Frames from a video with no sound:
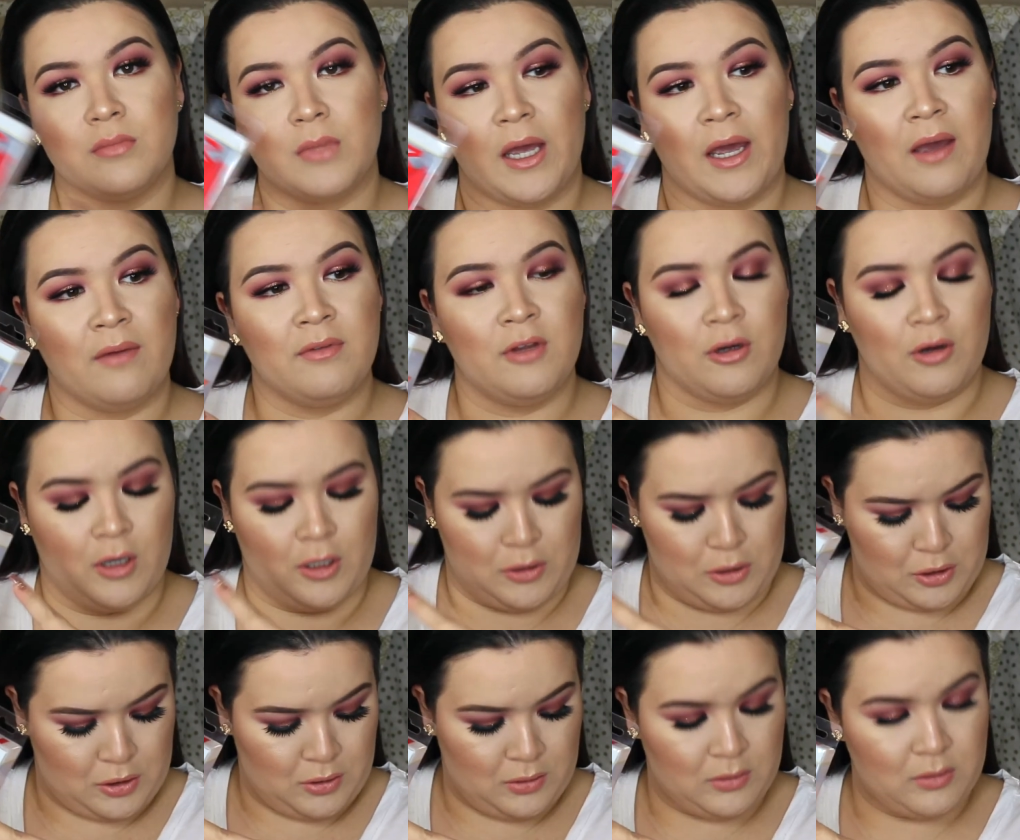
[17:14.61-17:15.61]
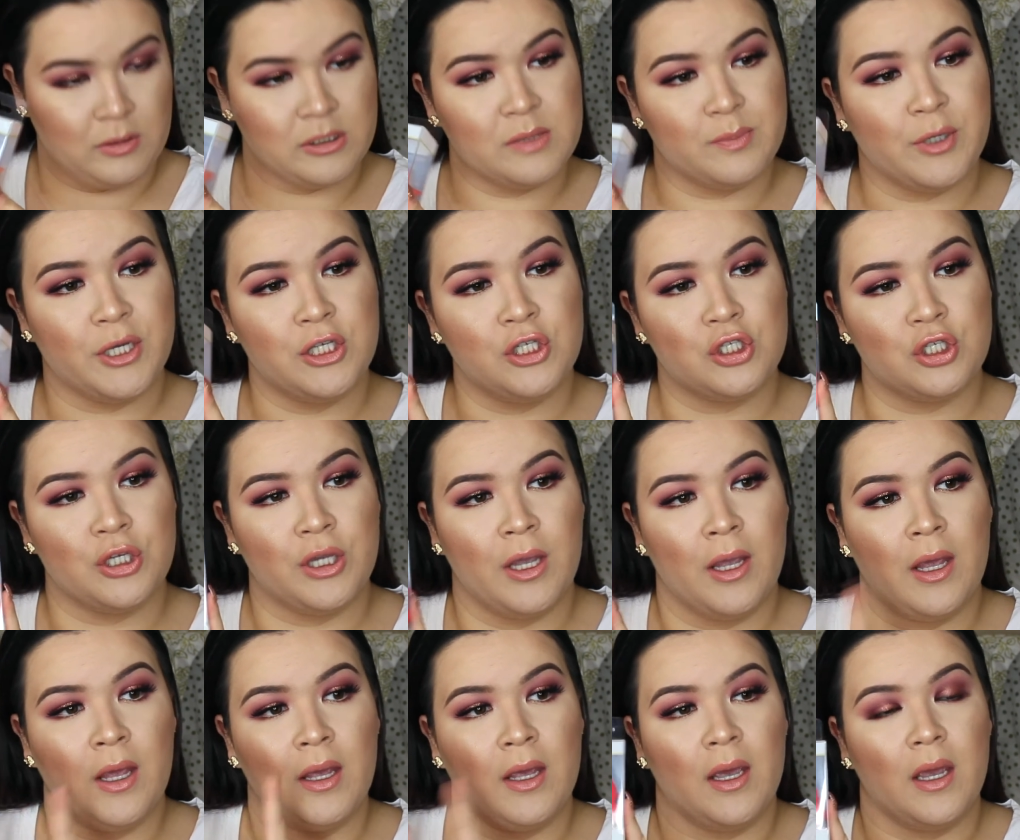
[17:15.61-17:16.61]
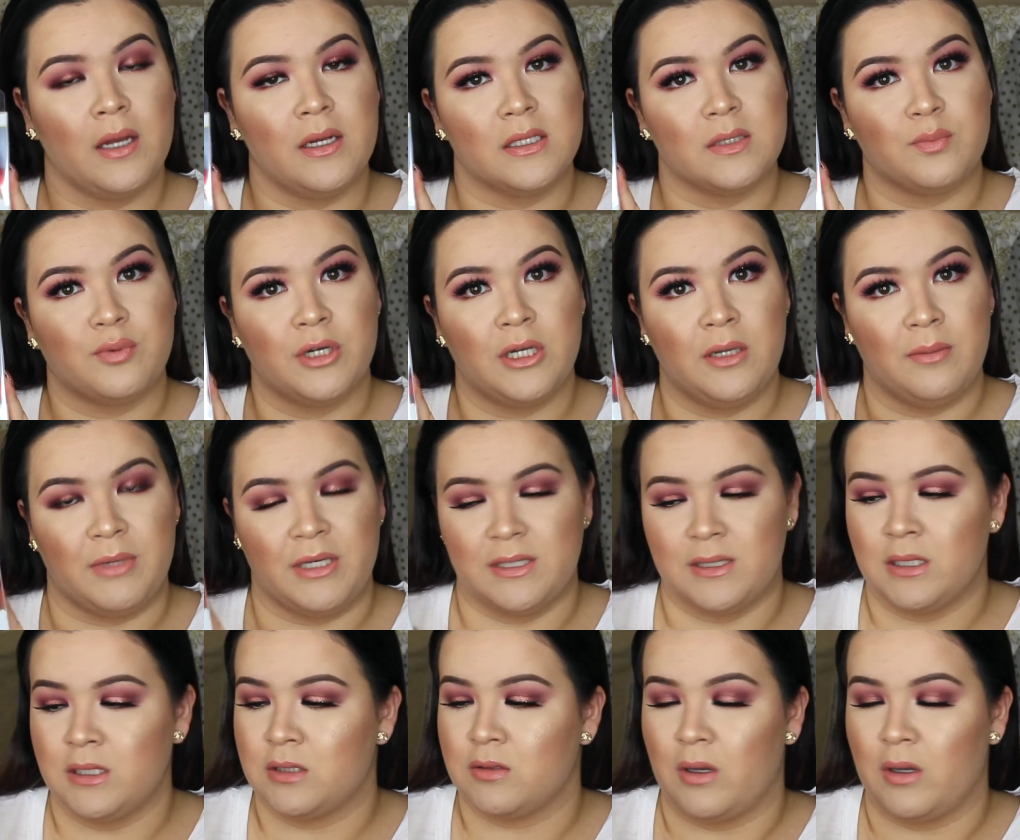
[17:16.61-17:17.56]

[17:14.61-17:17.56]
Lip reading: I have their other sponge, and it's pretty amazing.